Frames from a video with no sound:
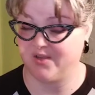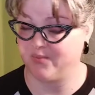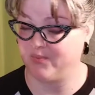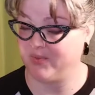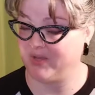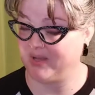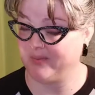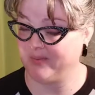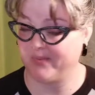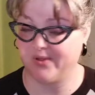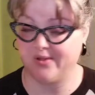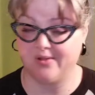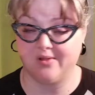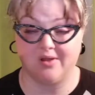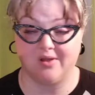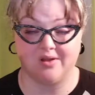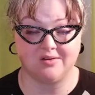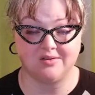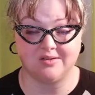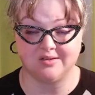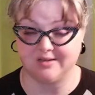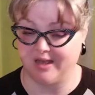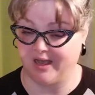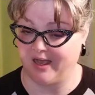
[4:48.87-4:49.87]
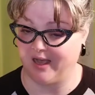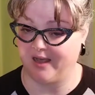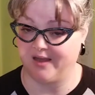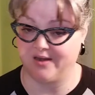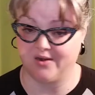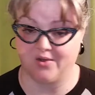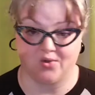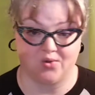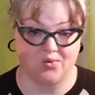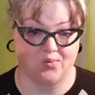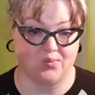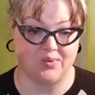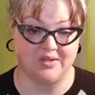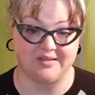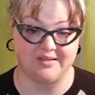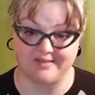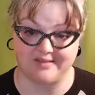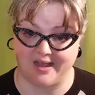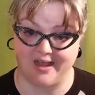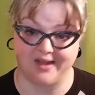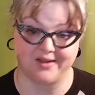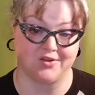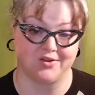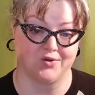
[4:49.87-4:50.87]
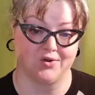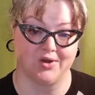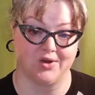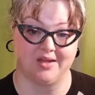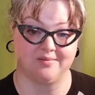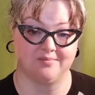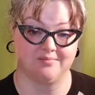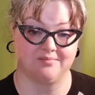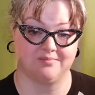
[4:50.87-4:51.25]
People are not always accurate.